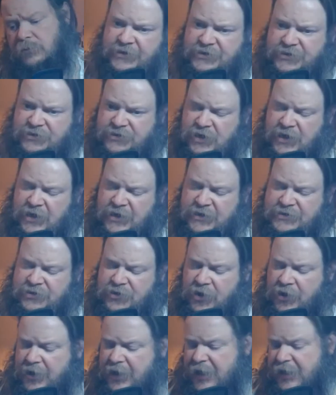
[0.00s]
it's
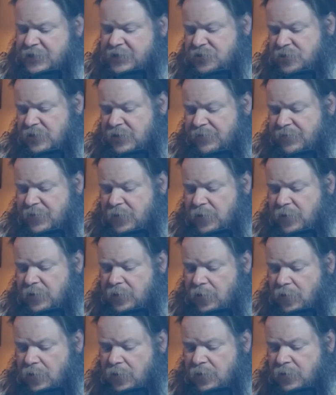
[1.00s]
not actually very
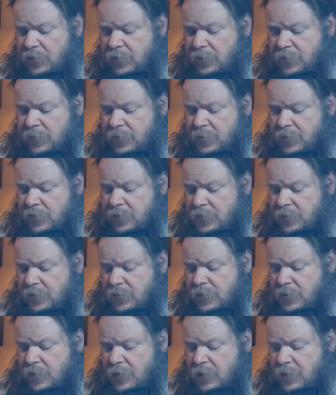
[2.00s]
long.
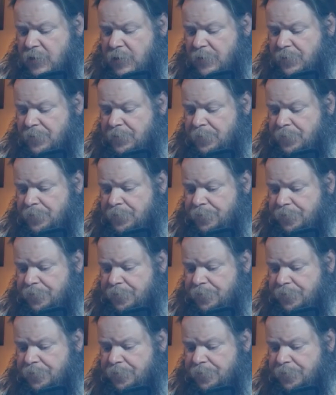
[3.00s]
I'm